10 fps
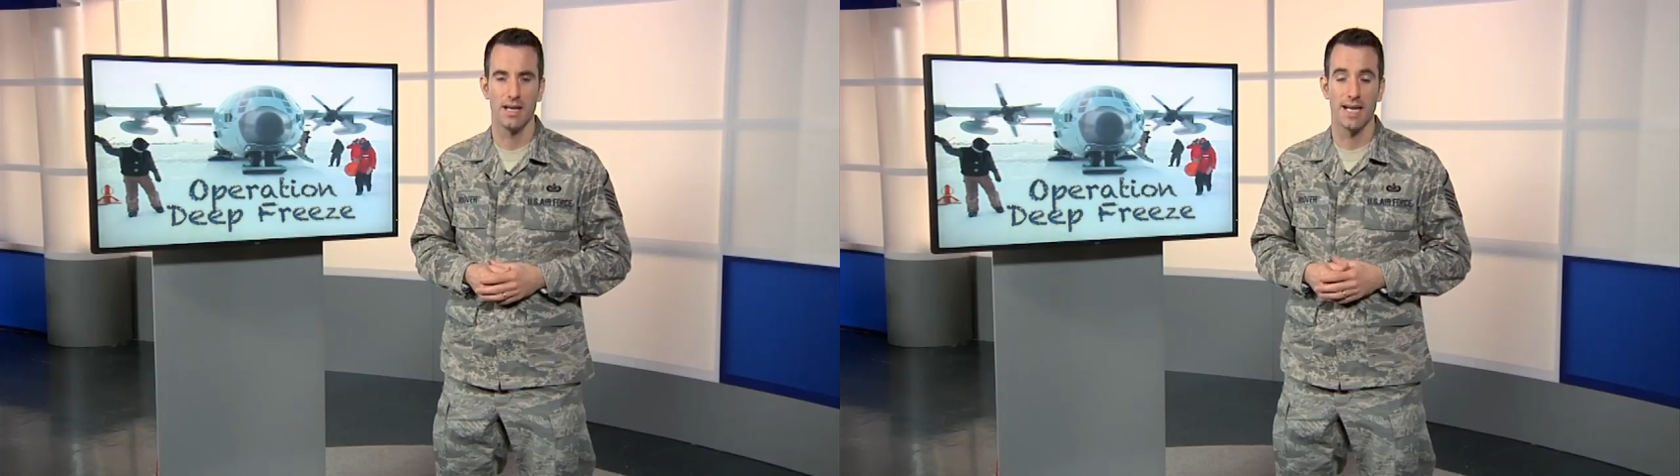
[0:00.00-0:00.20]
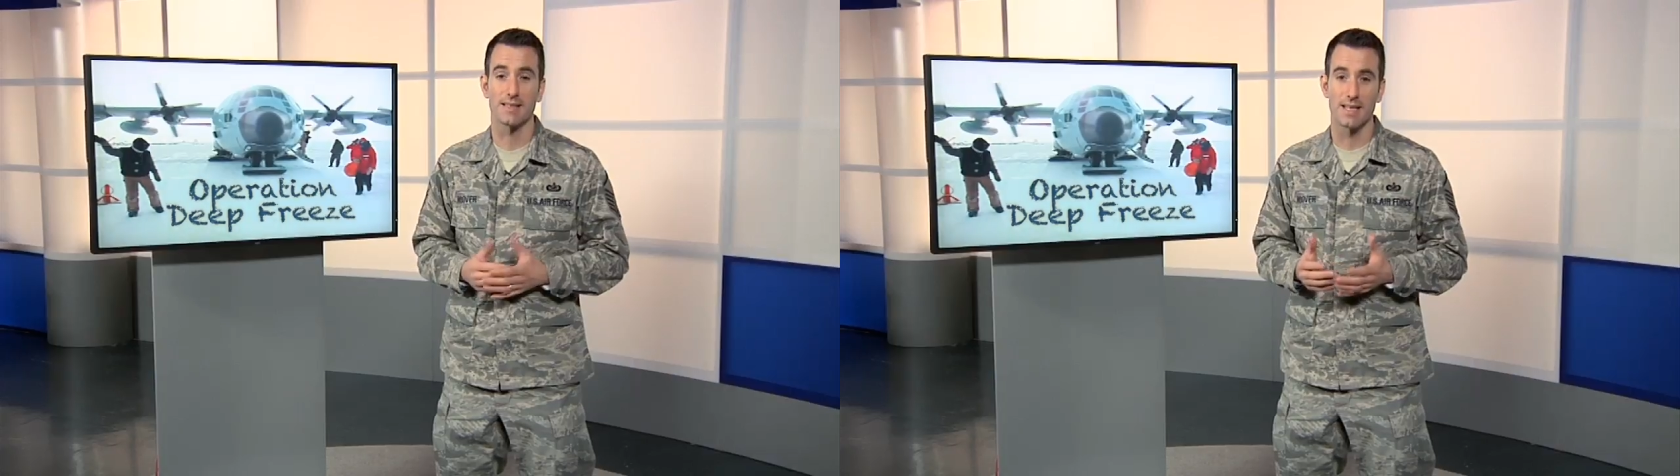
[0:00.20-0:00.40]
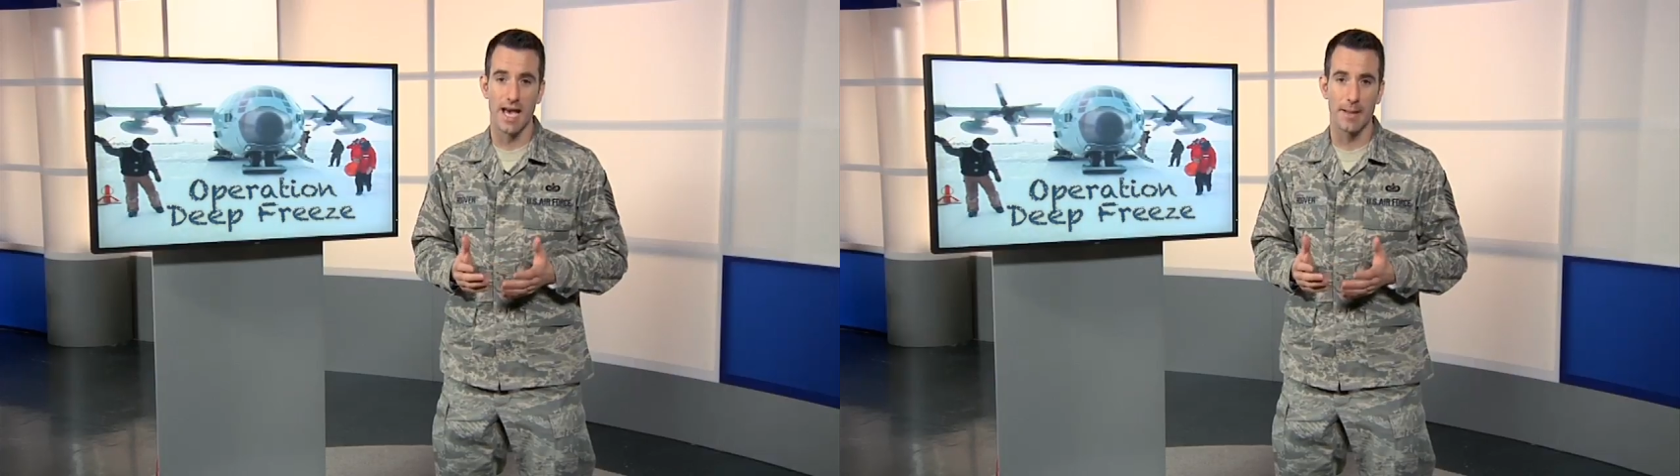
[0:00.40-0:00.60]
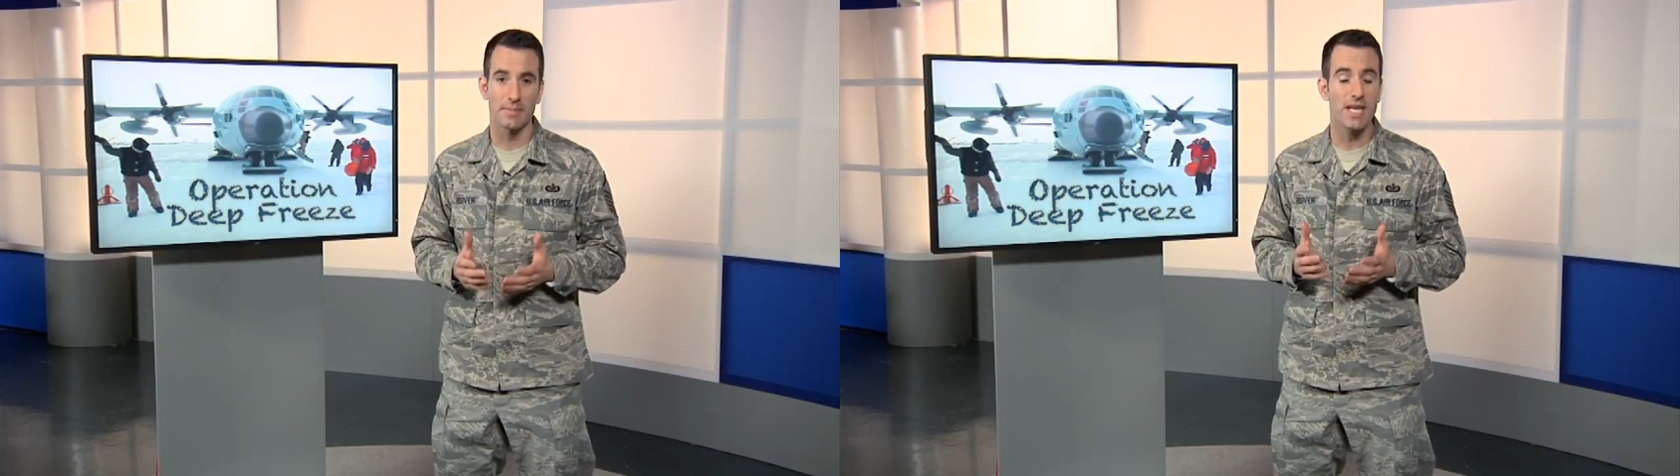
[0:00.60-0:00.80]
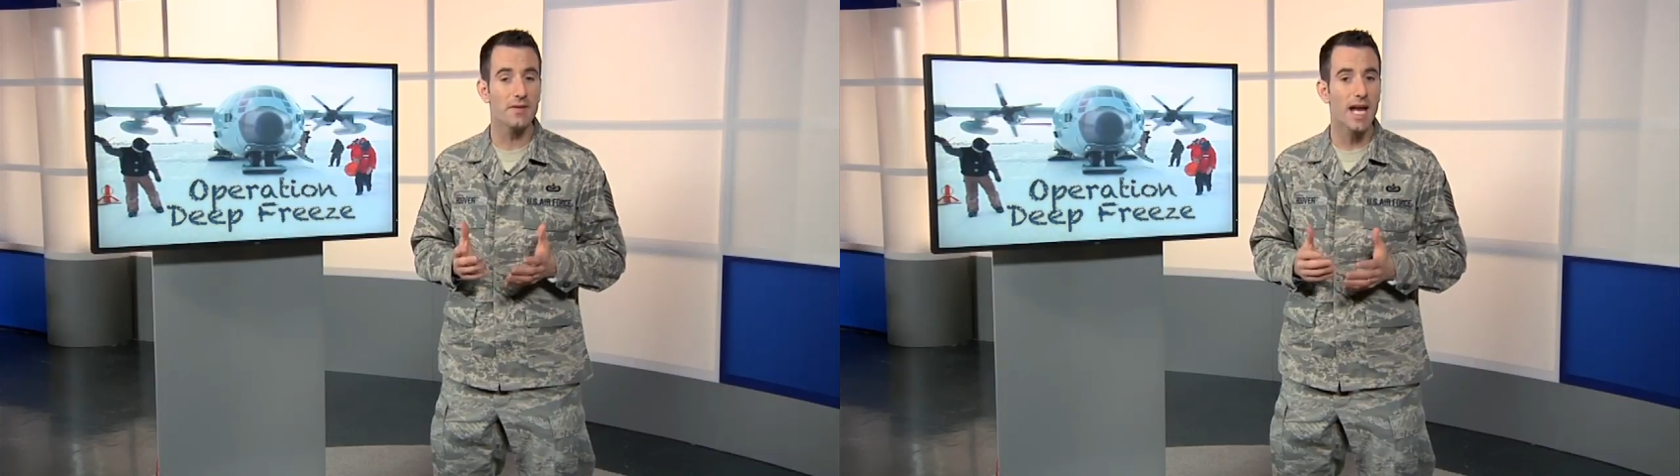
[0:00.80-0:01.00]
And today,
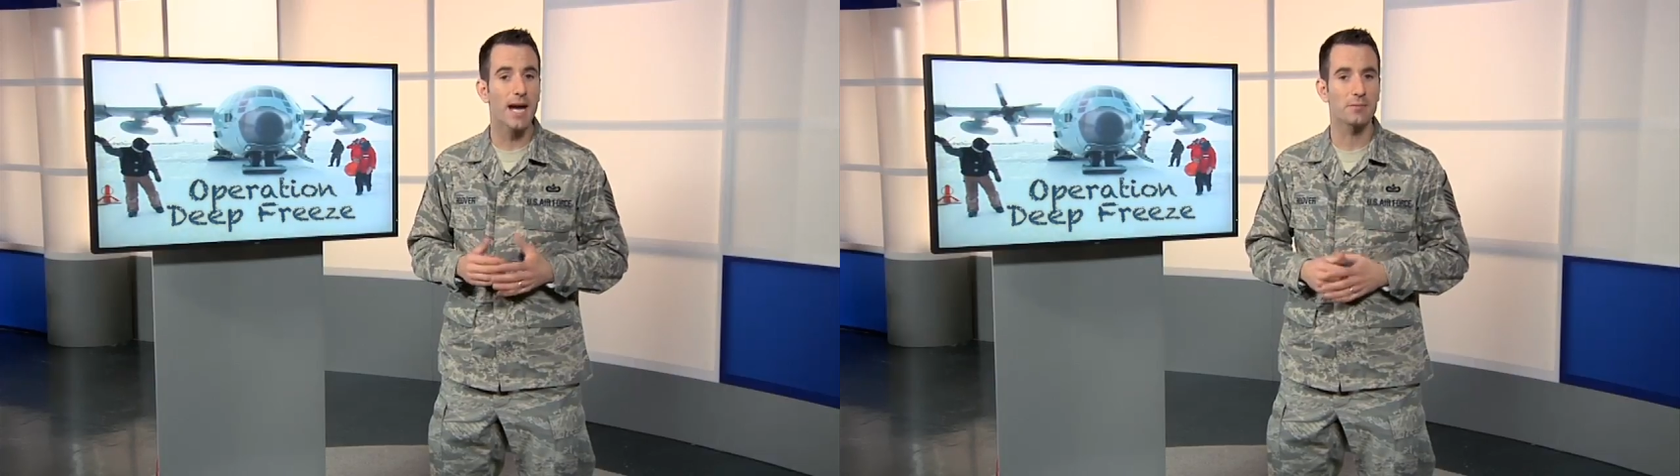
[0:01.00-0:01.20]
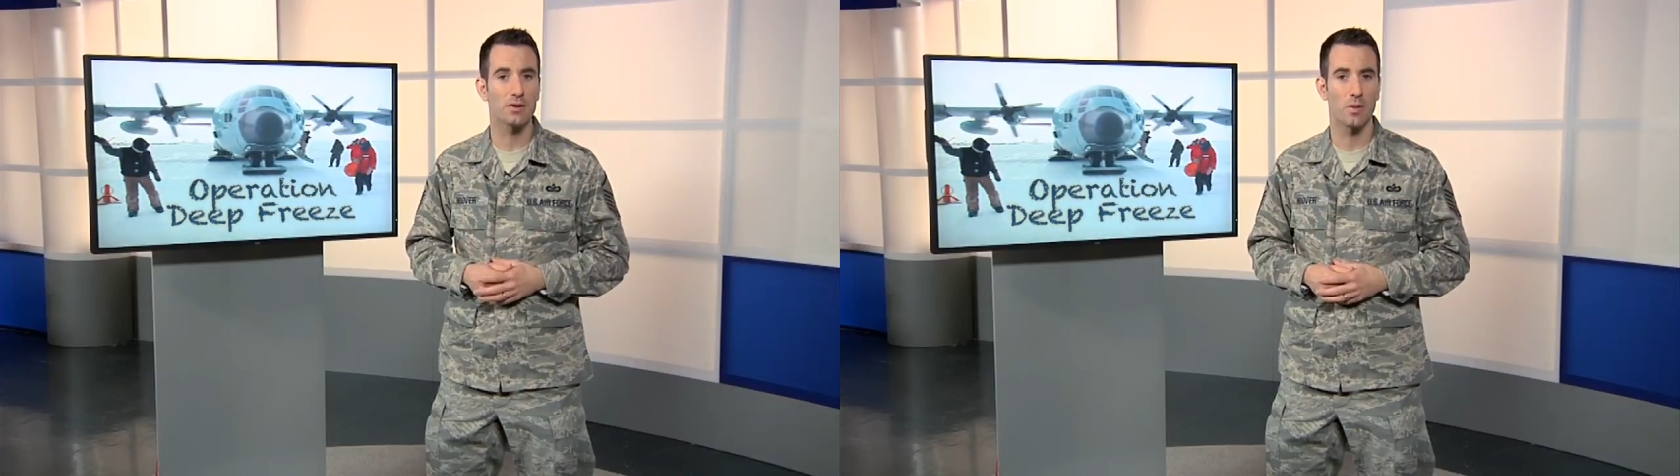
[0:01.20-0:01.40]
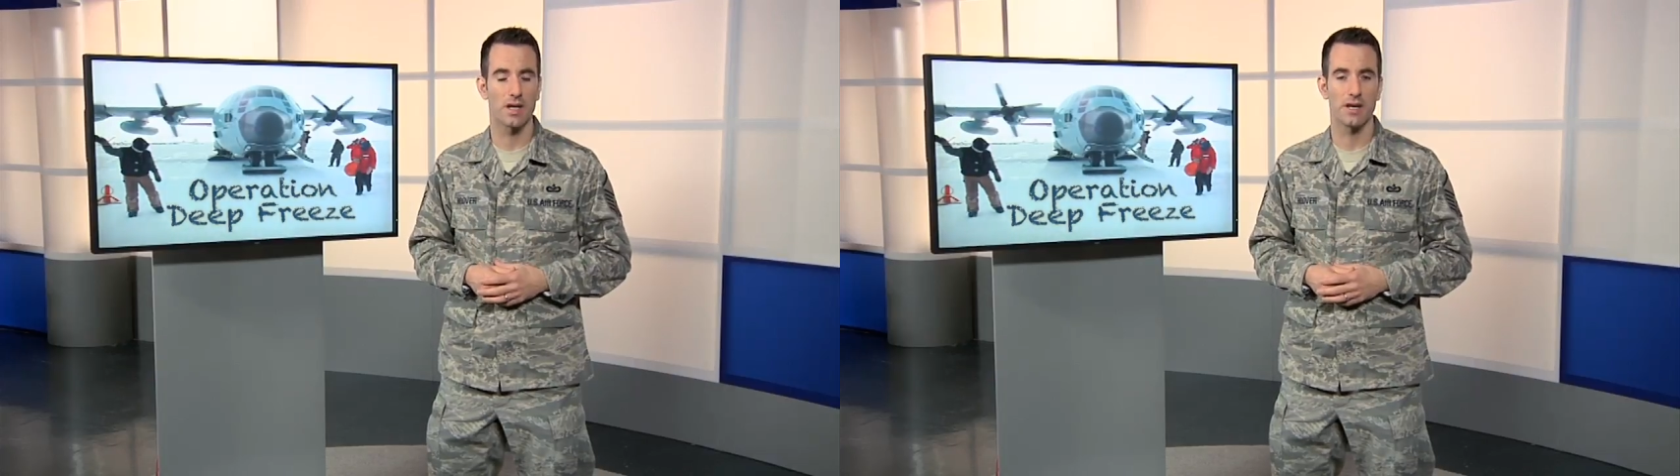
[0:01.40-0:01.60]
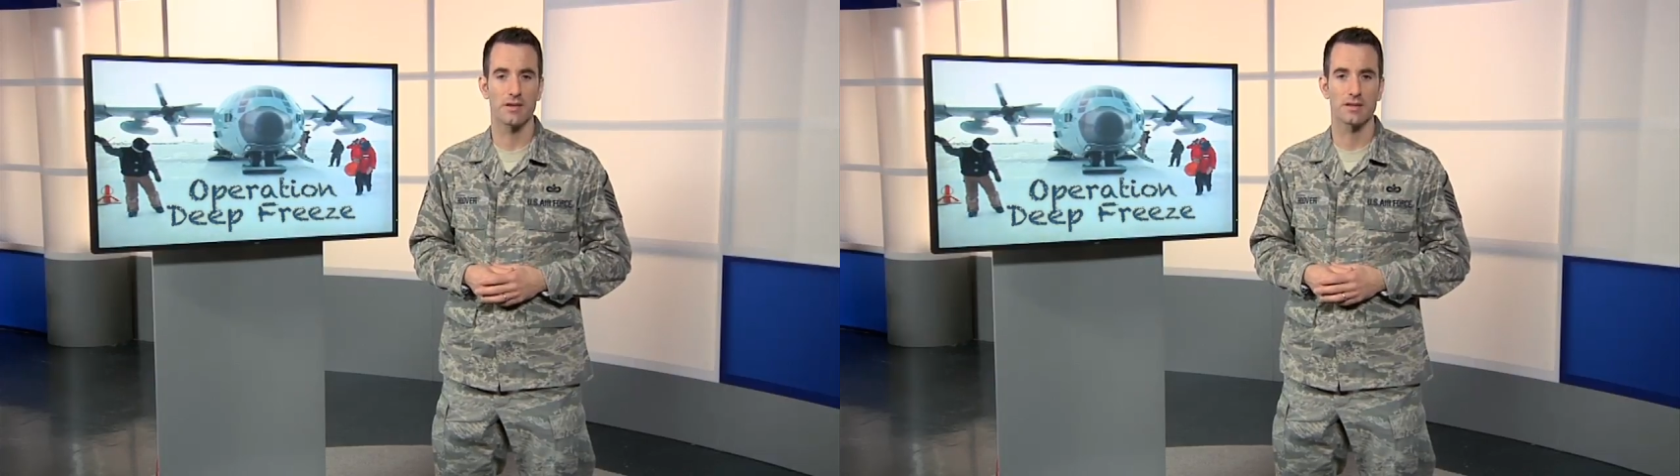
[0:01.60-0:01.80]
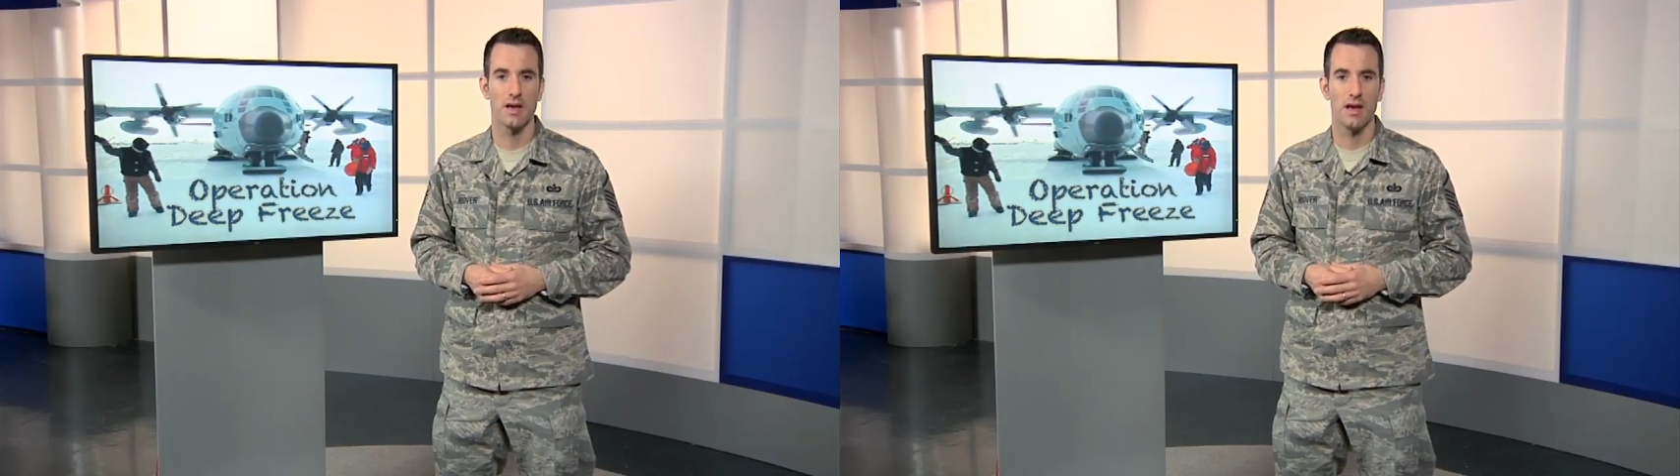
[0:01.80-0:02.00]
even after 20 years,